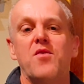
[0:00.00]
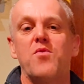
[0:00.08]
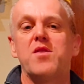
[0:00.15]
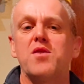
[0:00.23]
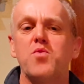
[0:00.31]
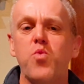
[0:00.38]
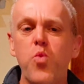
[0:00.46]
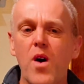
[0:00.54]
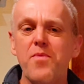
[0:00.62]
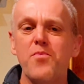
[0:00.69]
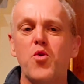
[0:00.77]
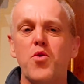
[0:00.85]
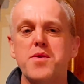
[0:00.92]
Just one
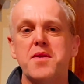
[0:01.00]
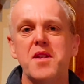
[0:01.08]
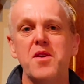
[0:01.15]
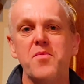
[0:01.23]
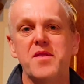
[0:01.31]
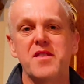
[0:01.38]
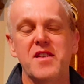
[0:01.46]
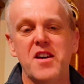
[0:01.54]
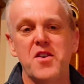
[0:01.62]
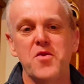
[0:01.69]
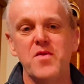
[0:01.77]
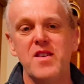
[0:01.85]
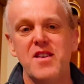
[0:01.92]
more sleep to
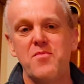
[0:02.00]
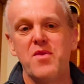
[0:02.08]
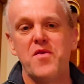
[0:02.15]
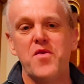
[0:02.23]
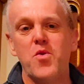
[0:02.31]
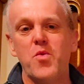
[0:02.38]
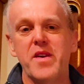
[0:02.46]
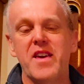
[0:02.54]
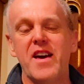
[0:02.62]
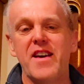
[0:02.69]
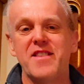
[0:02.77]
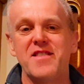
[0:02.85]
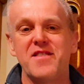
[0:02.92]
go before we
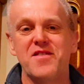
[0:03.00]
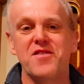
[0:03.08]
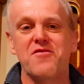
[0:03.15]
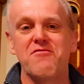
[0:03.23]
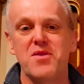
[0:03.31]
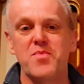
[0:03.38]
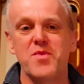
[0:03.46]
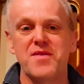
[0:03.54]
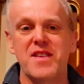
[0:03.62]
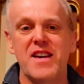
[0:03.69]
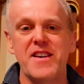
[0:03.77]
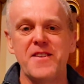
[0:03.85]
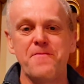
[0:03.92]
get to Christmas
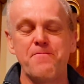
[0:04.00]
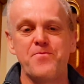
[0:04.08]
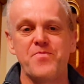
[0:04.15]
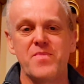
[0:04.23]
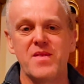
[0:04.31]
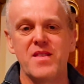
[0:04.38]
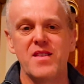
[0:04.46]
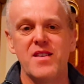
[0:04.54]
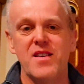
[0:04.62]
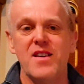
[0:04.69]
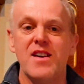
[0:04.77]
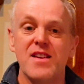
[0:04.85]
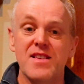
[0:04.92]
Day.
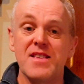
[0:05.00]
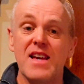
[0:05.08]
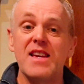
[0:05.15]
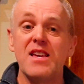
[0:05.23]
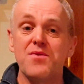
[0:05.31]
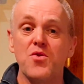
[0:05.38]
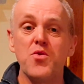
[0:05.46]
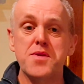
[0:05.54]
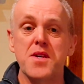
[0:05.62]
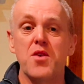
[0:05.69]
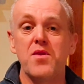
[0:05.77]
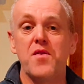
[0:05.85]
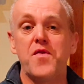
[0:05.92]
Today is
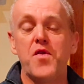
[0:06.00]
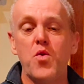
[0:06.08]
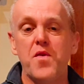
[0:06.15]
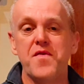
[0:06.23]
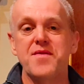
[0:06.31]
also the fourth